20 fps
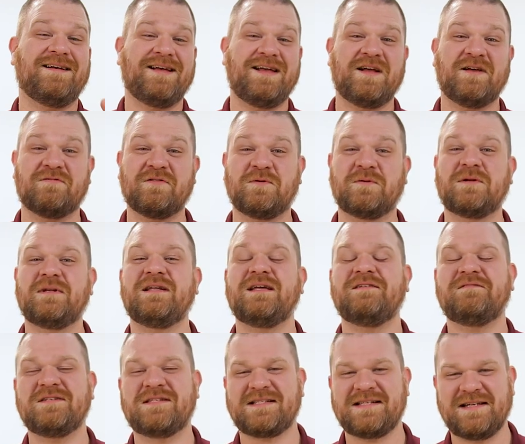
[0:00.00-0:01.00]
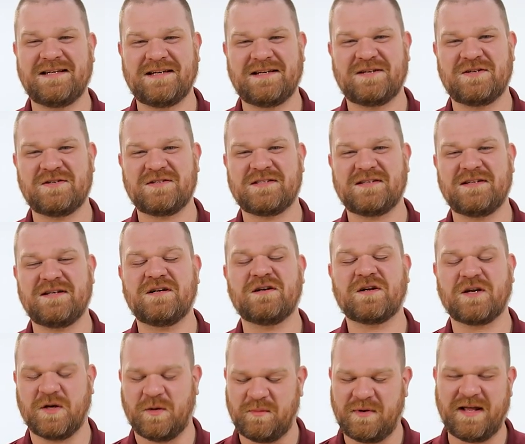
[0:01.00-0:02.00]
Hey everyone, David C. Anderson
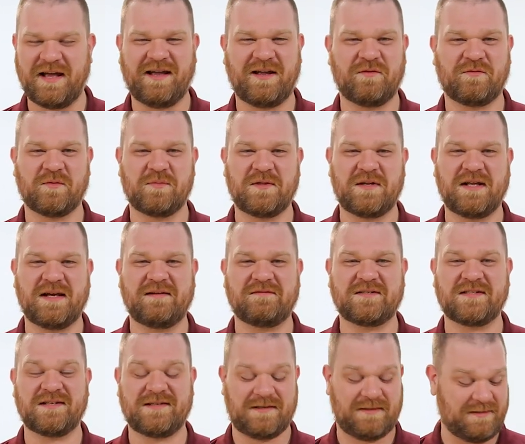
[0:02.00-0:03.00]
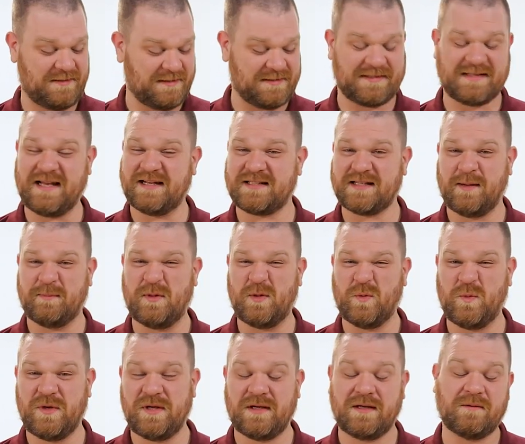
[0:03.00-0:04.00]
here coming at you from the Knife Center. It's that time of
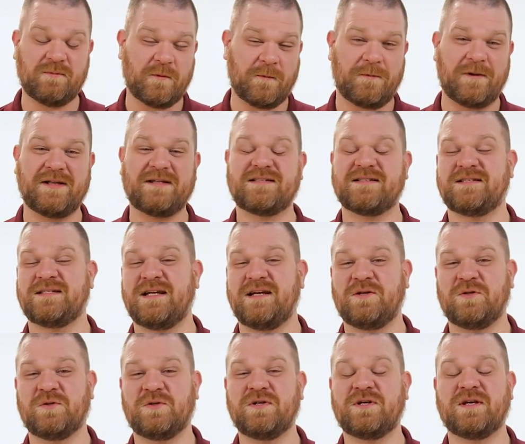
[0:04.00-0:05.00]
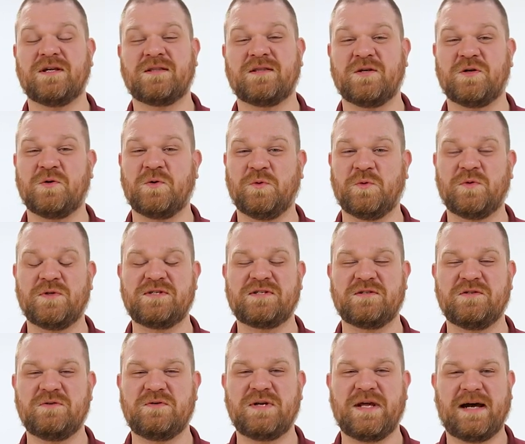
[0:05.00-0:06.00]
the week where we get to take a look at the
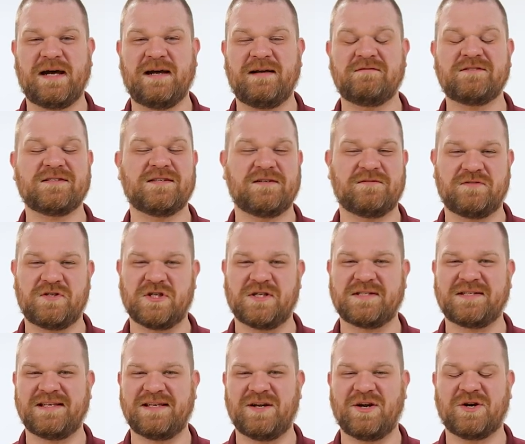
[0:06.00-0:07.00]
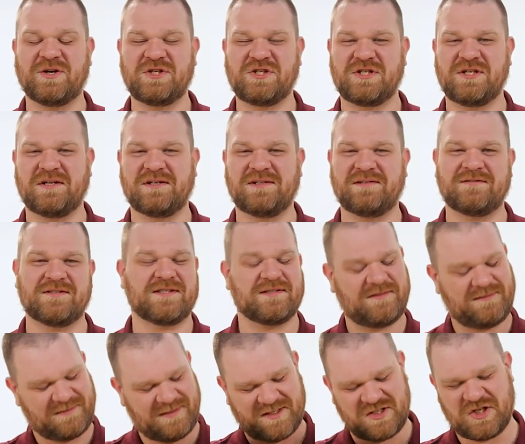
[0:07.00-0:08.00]
coolest new knives that have just hit our shelves.
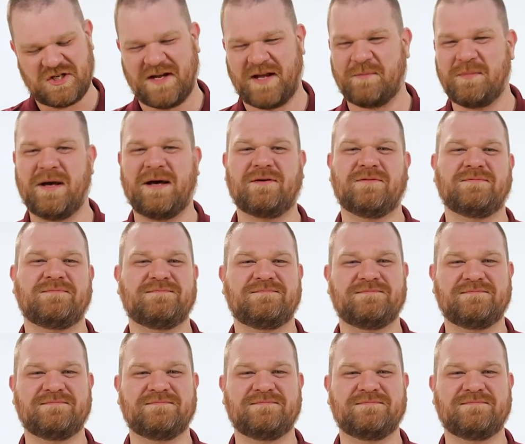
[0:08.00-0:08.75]
Let's check them out.